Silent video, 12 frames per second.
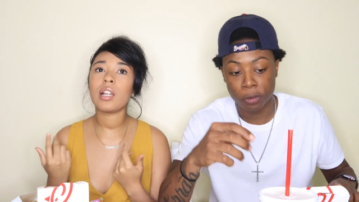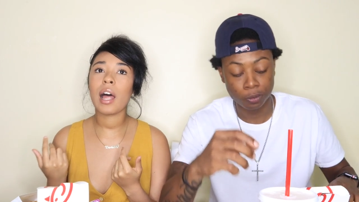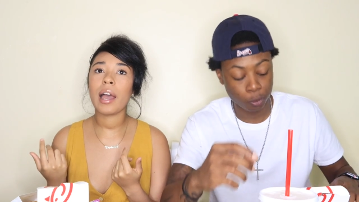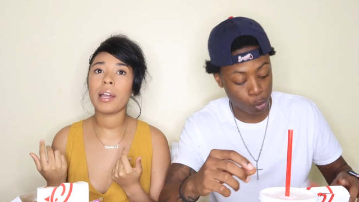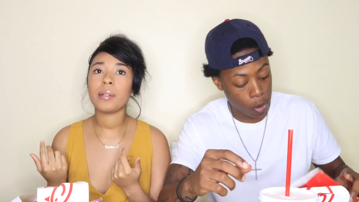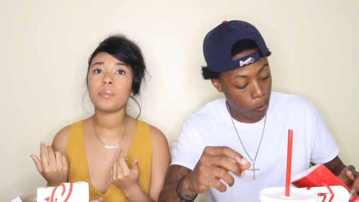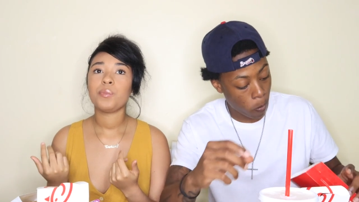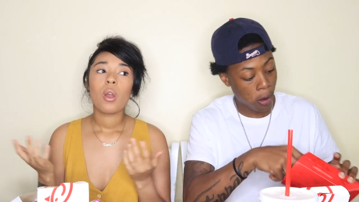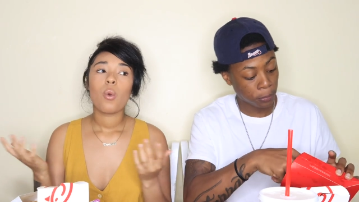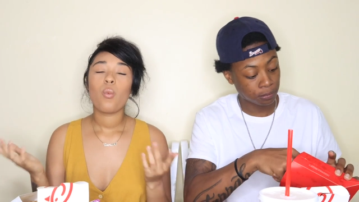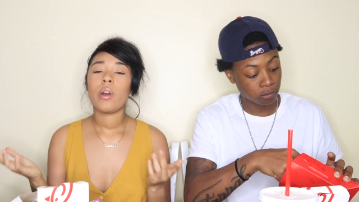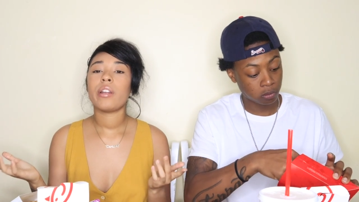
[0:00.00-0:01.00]
Speaker 1: Like
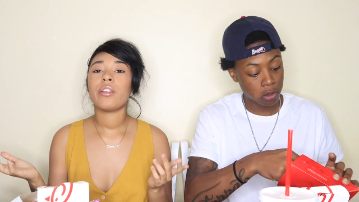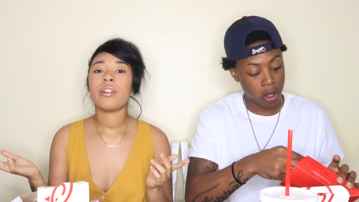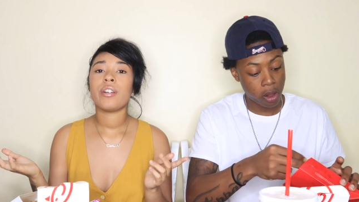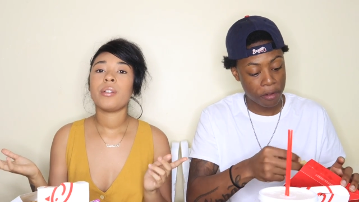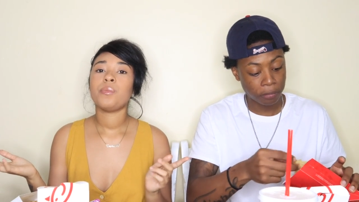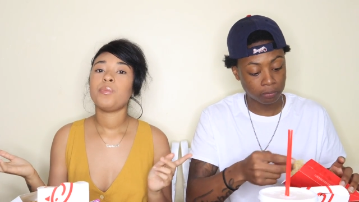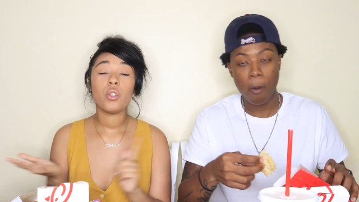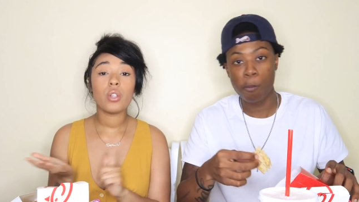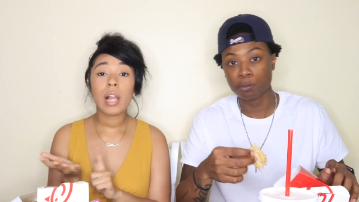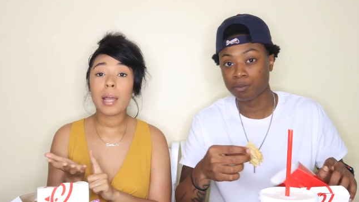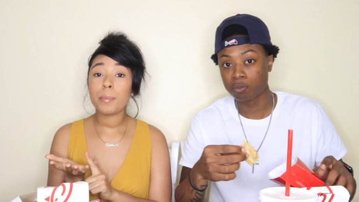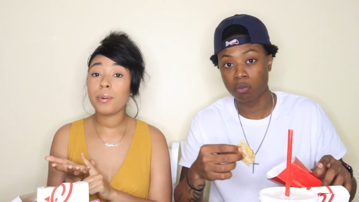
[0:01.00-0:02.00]
whether you
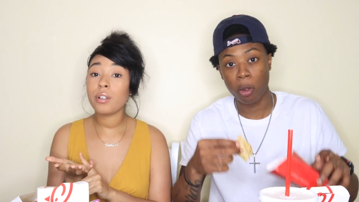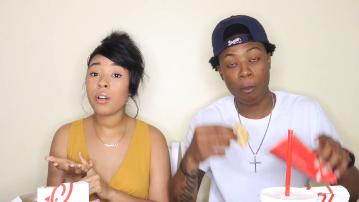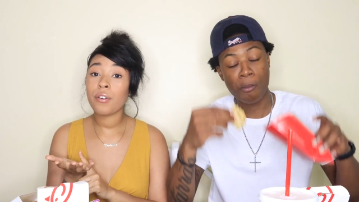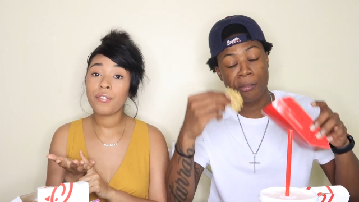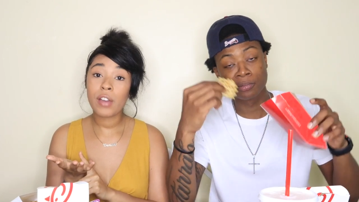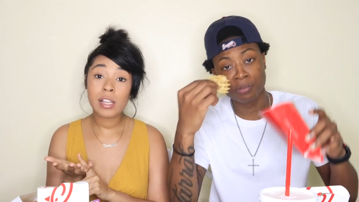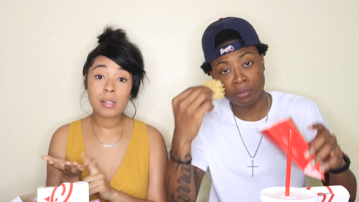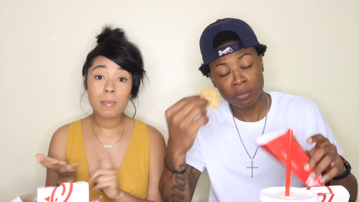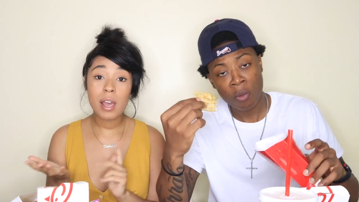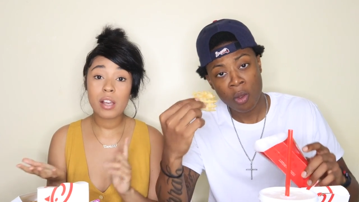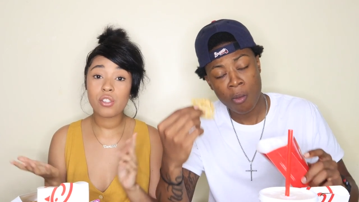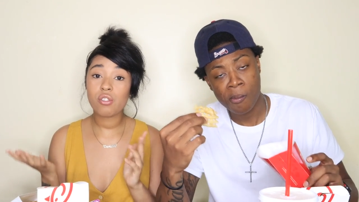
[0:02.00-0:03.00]
like putting on face
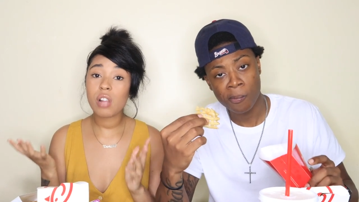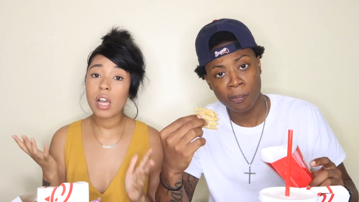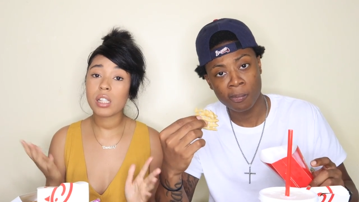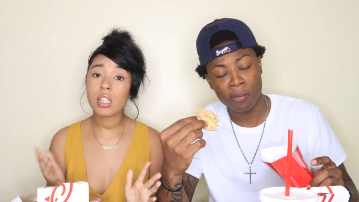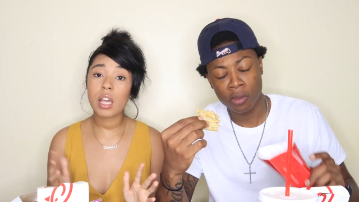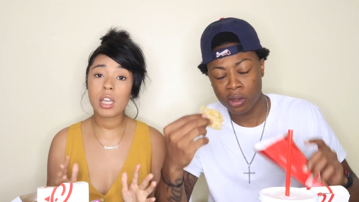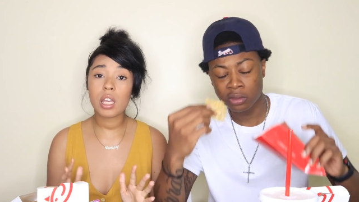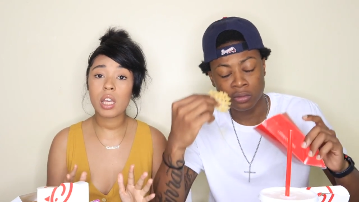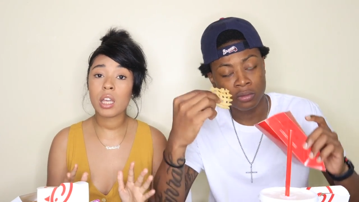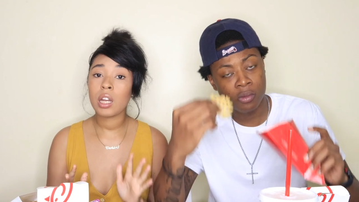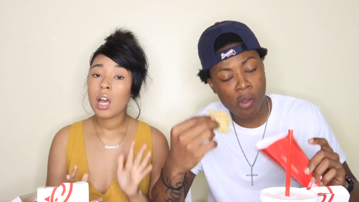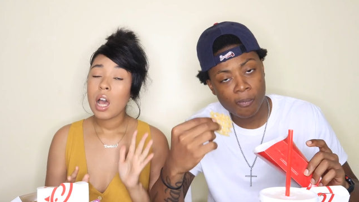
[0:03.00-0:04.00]
masks, you like
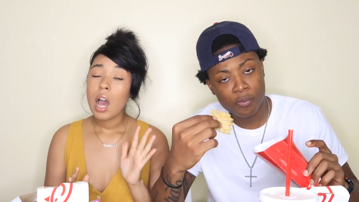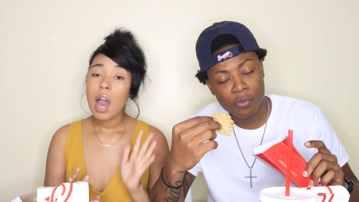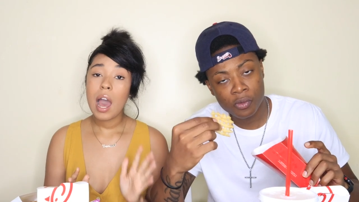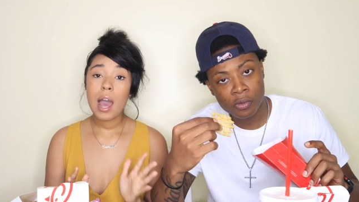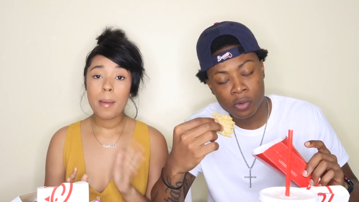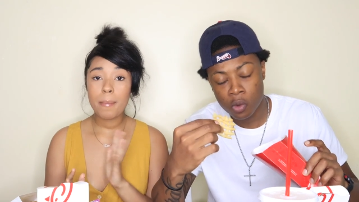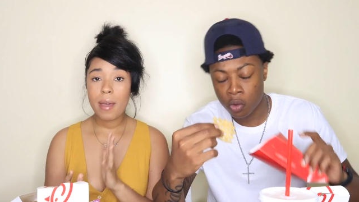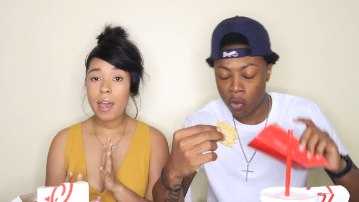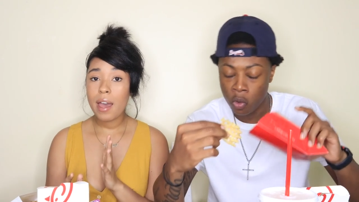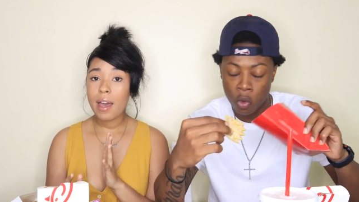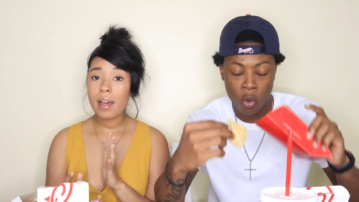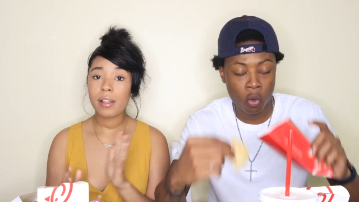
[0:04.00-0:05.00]
taking hot
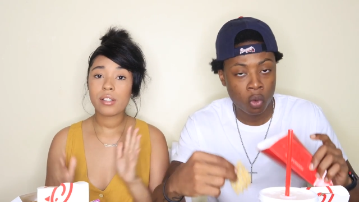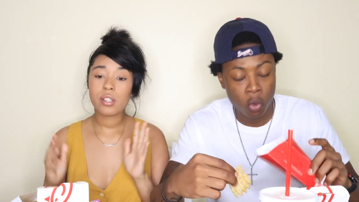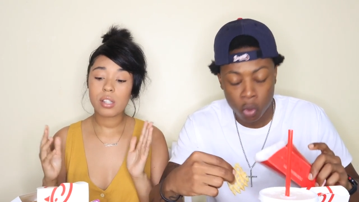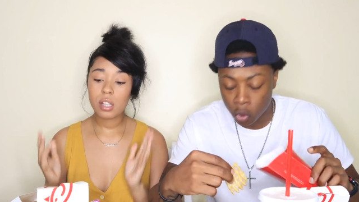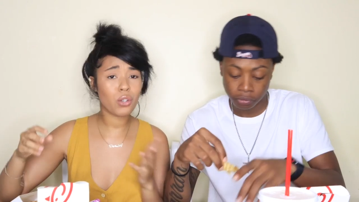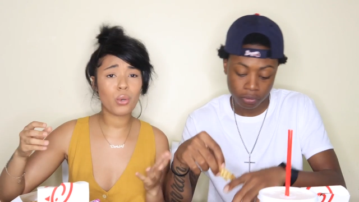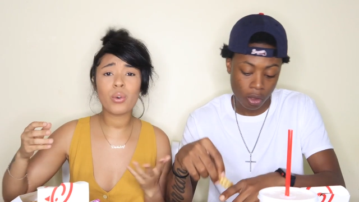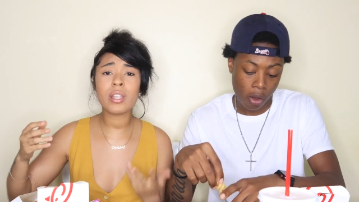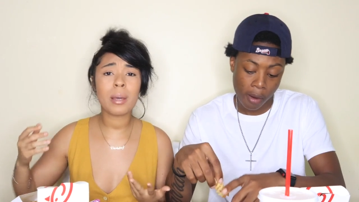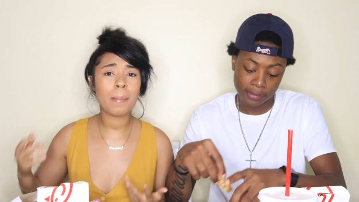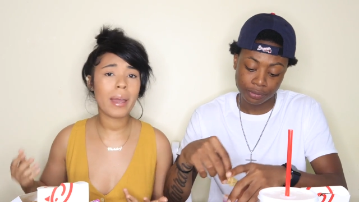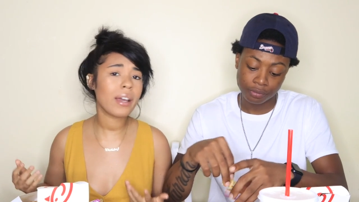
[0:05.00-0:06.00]
baths, doing
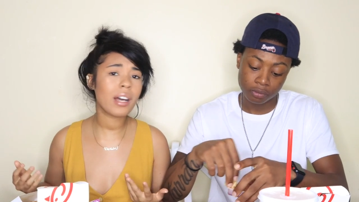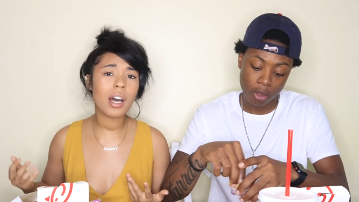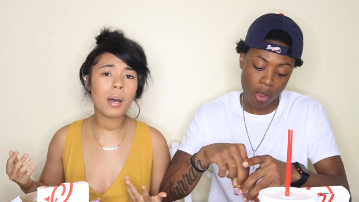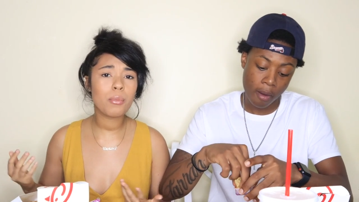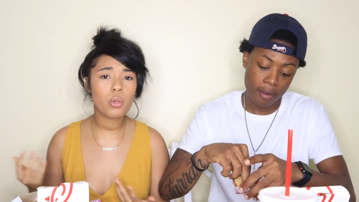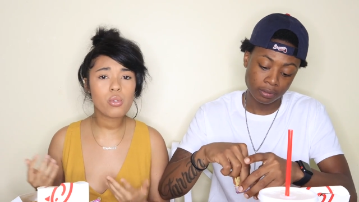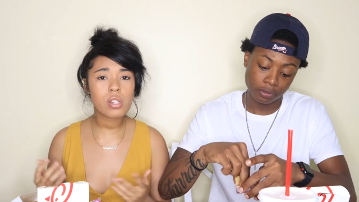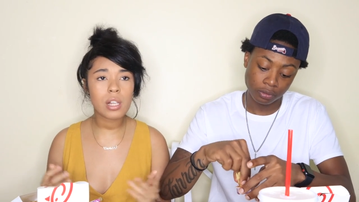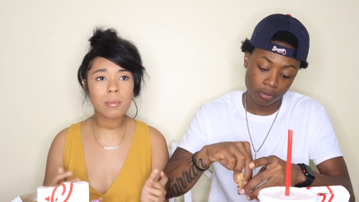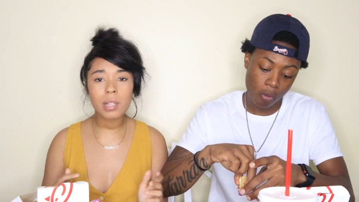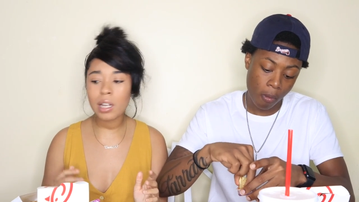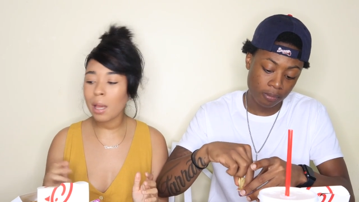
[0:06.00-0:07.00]
your makeup, do
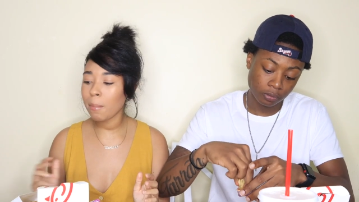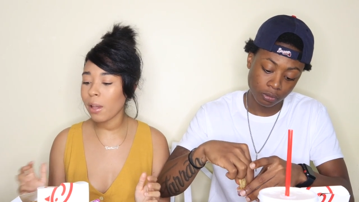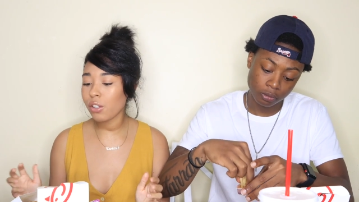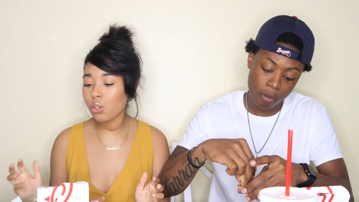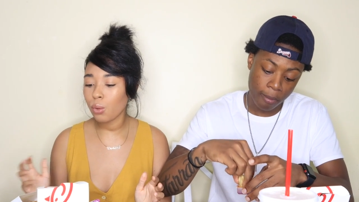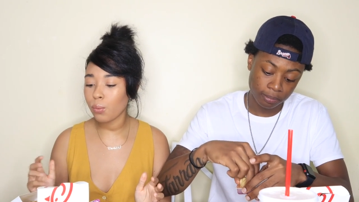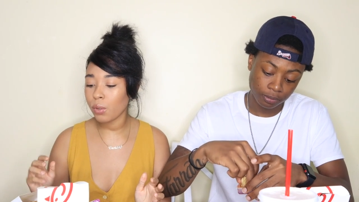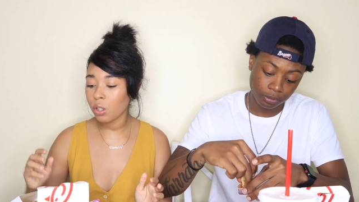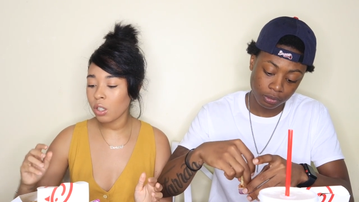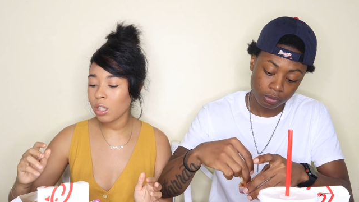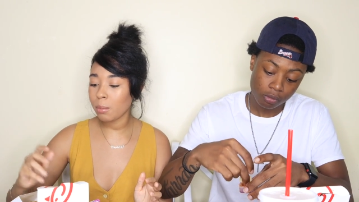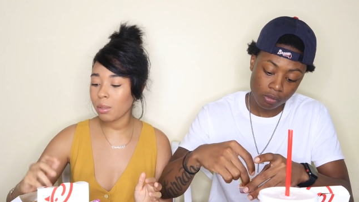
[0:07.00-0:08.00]
something that makes you
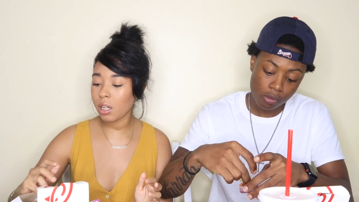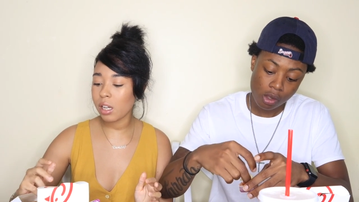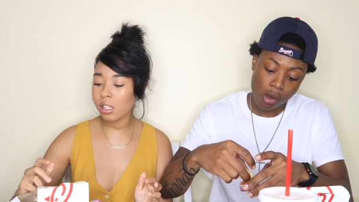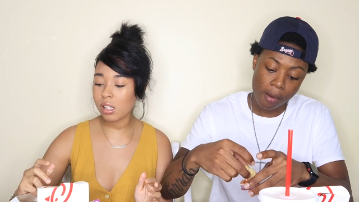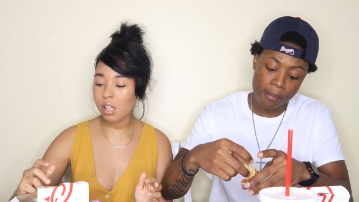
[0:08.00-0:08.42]
feel good because